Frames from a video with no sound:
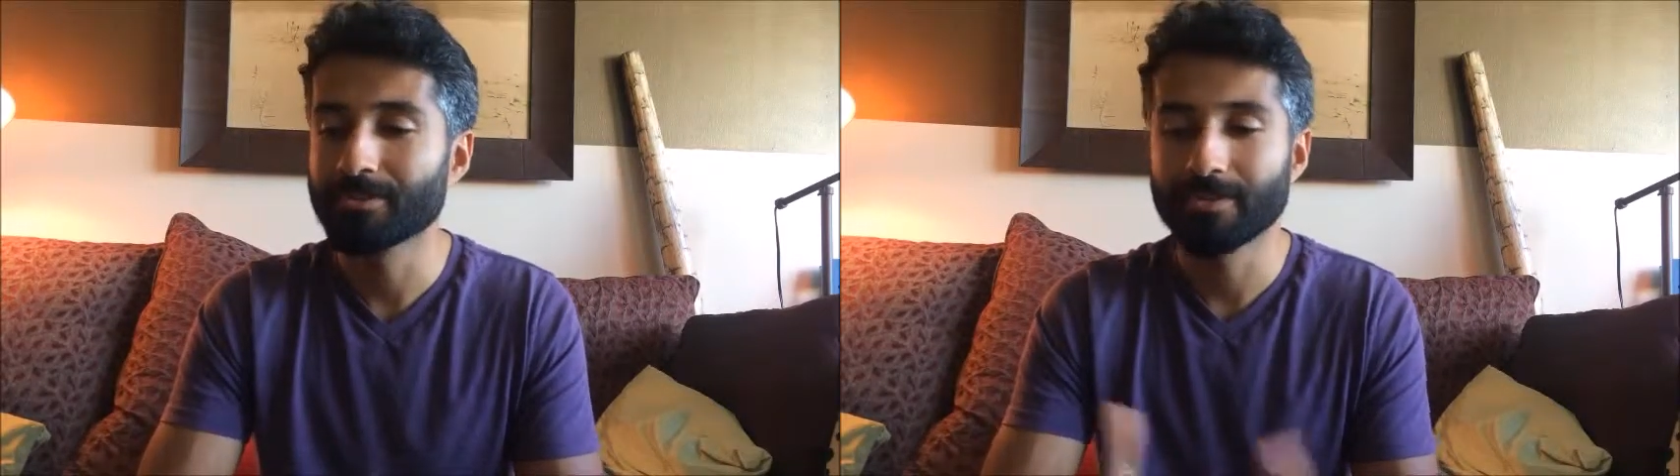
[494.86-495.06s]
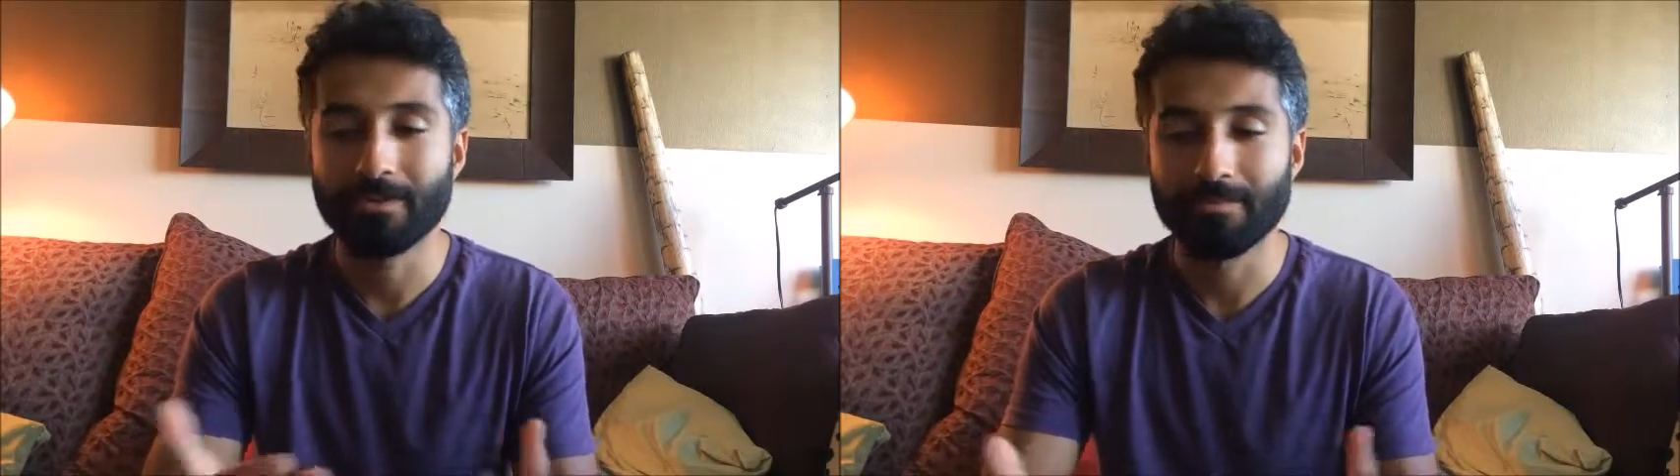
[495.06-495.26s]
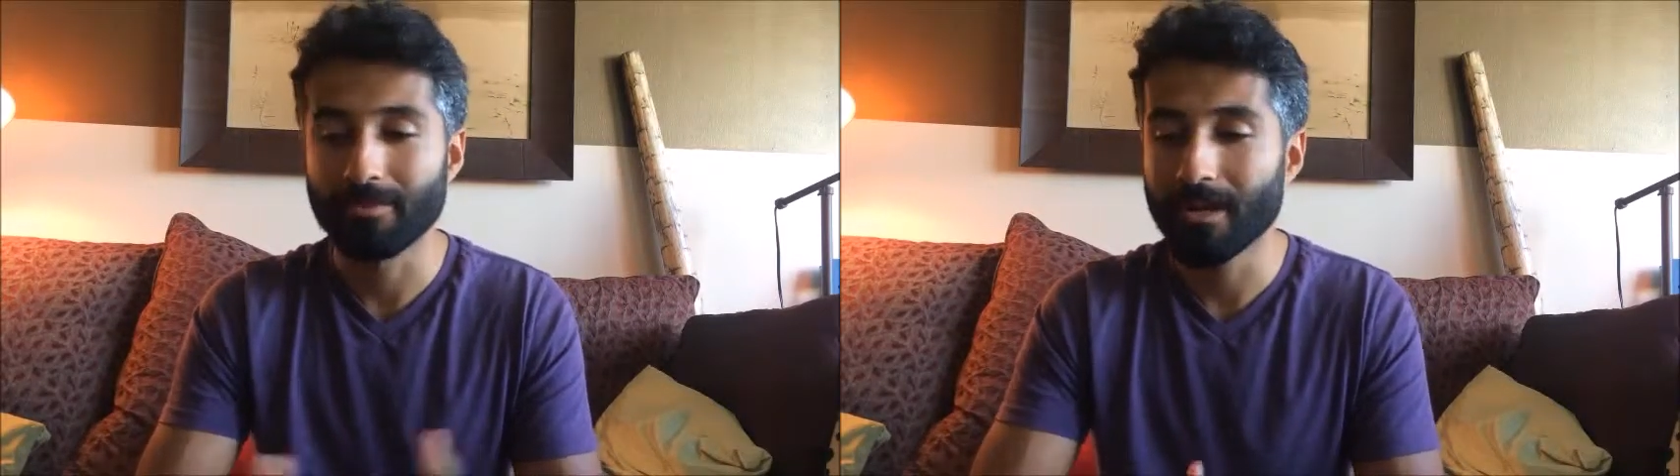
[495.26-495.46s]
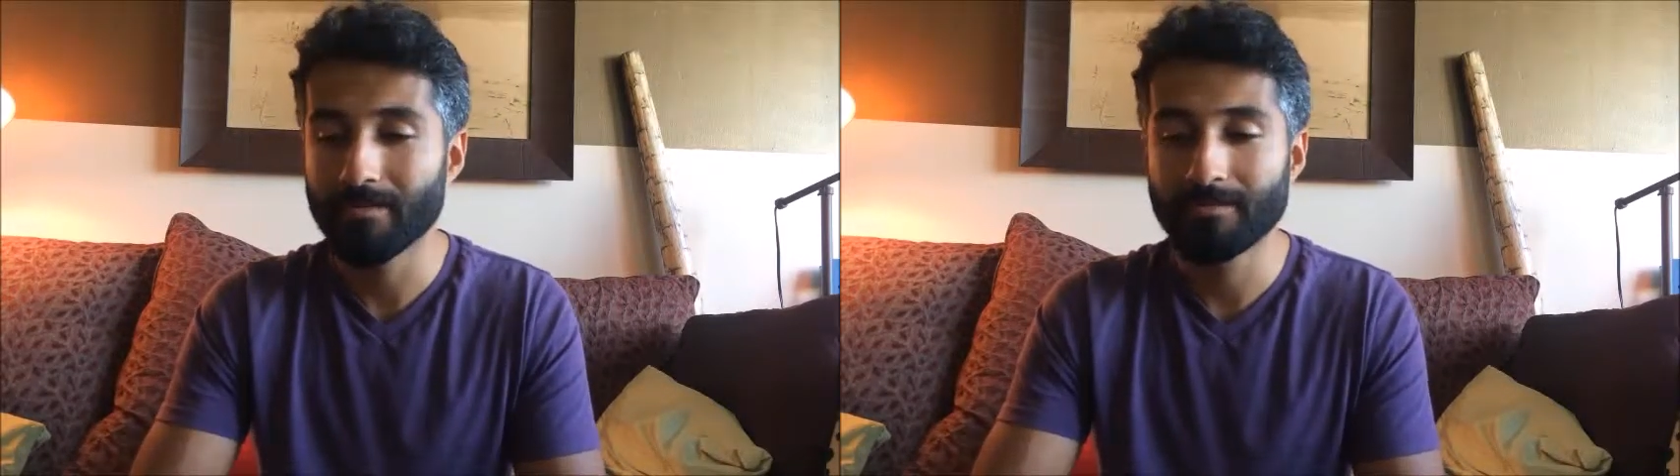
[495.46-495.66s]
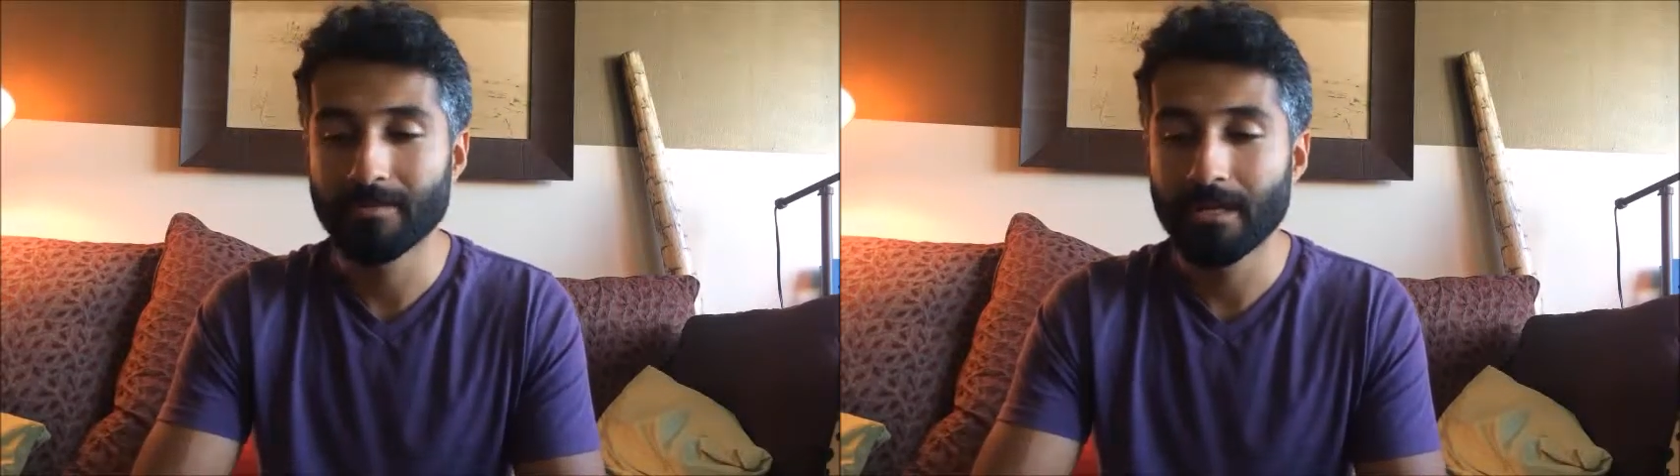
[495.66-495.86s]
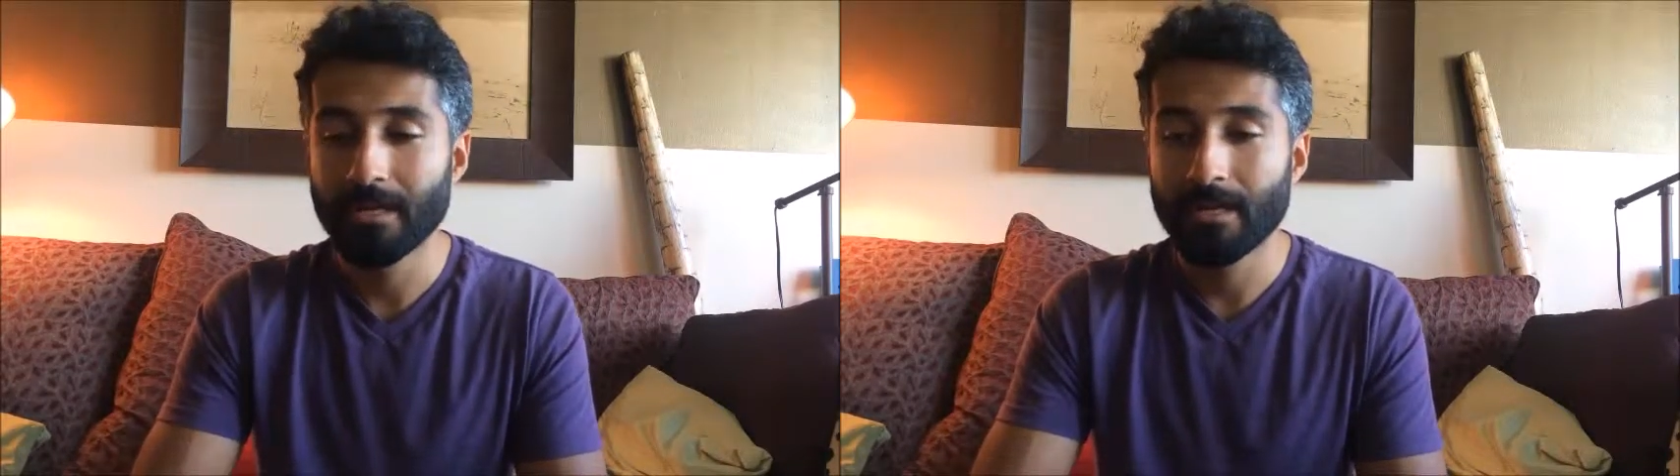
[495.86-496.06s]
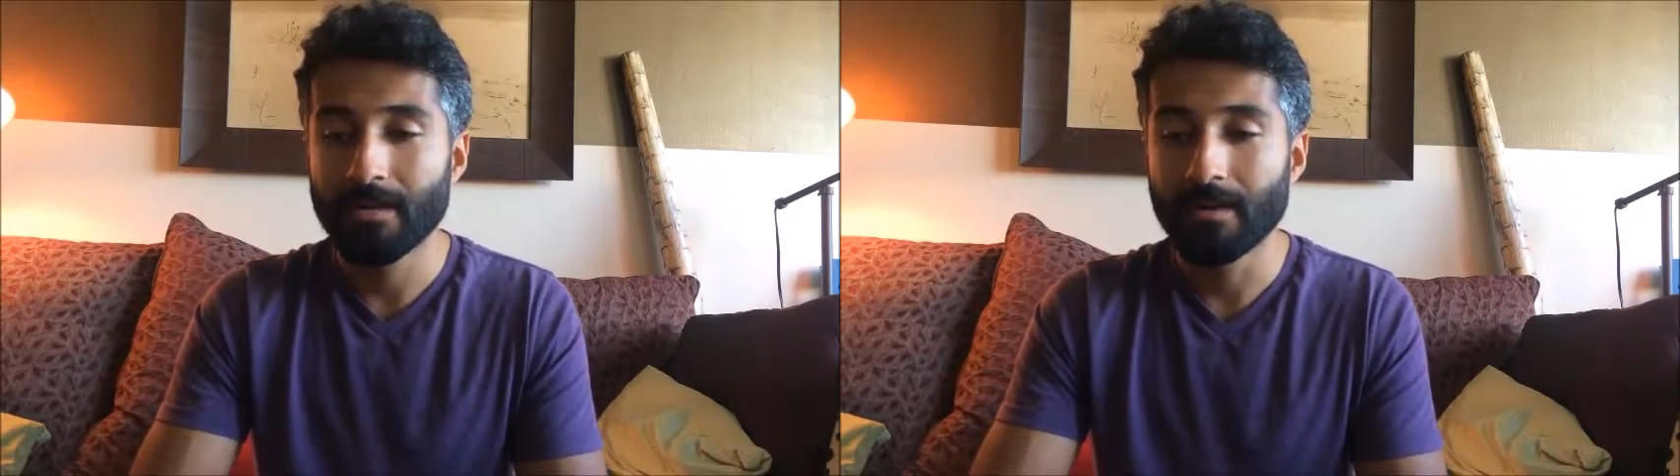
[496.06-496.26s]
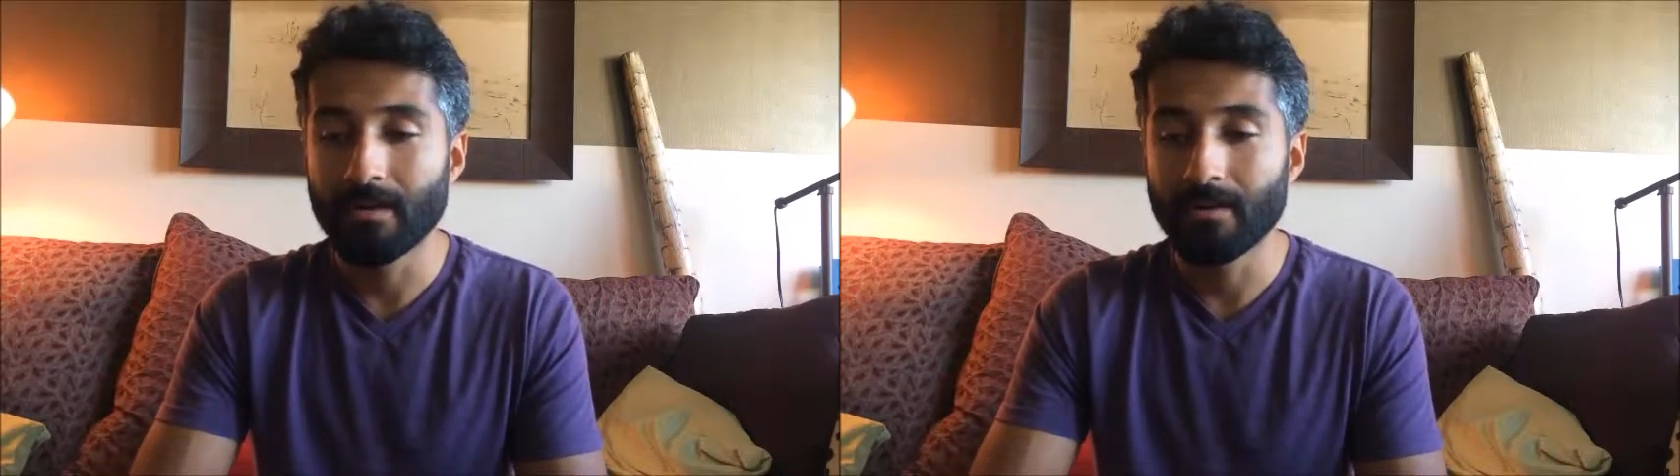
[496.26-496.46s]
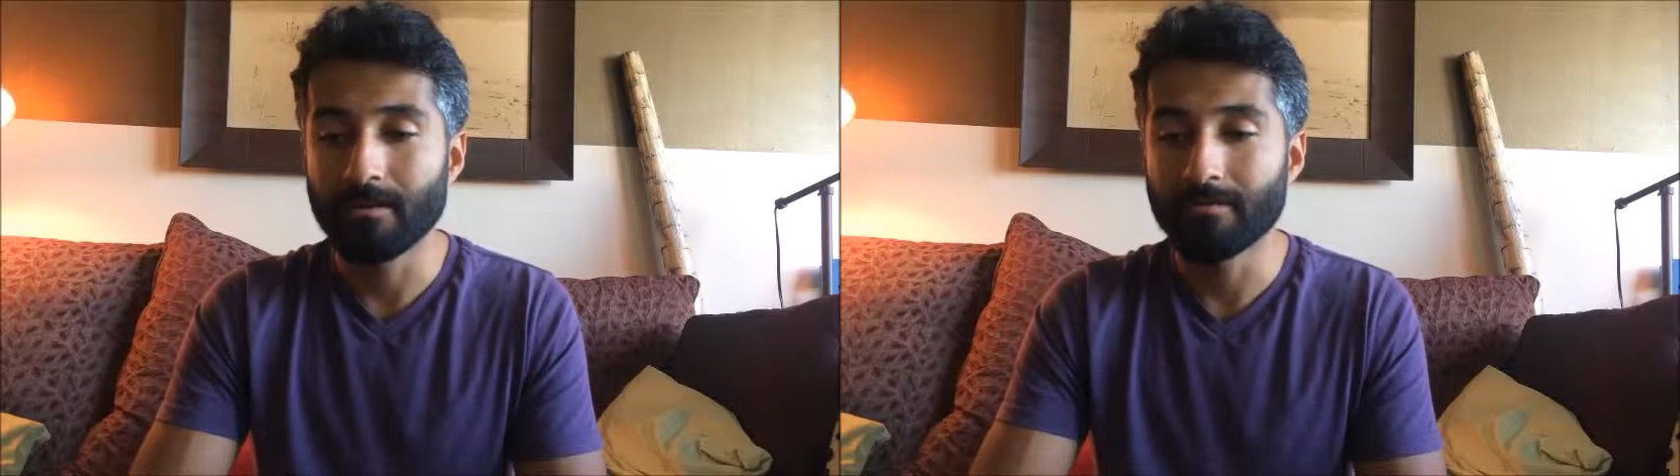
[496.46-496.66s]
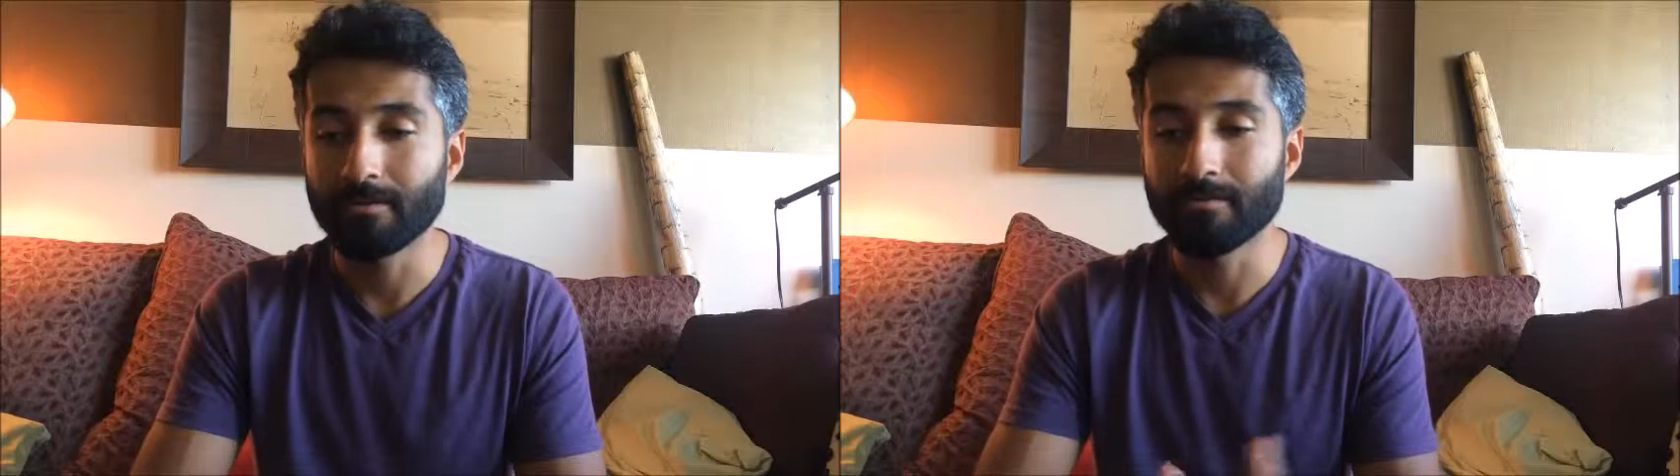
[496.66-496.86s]
Share some love.
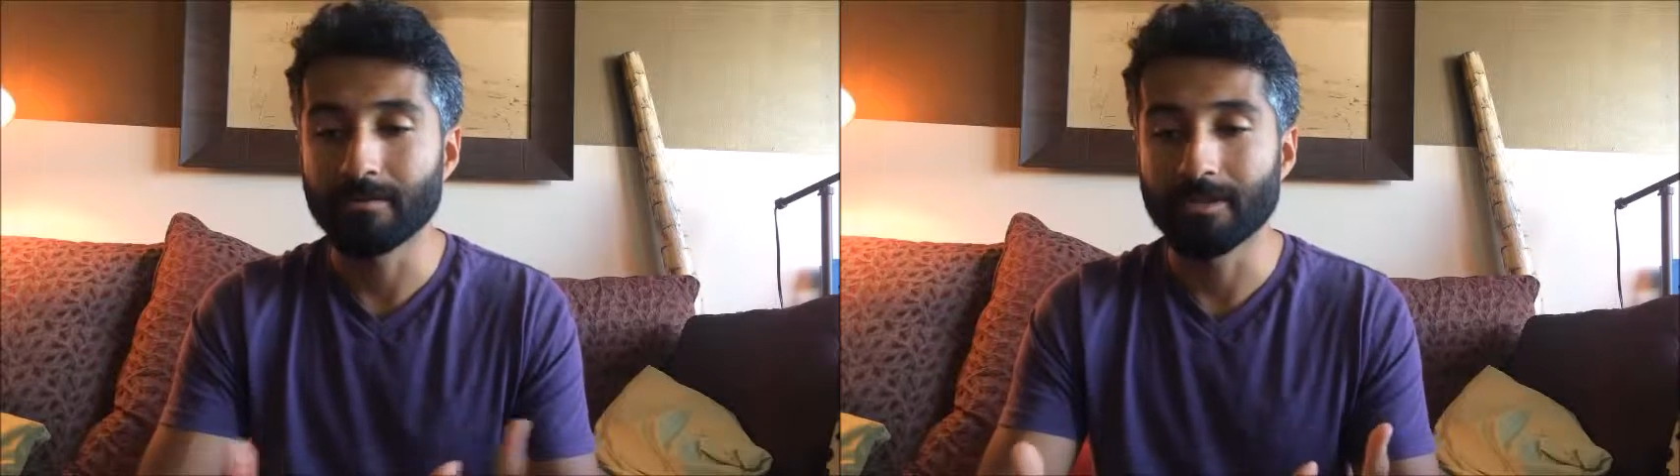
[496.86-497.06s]
If you feel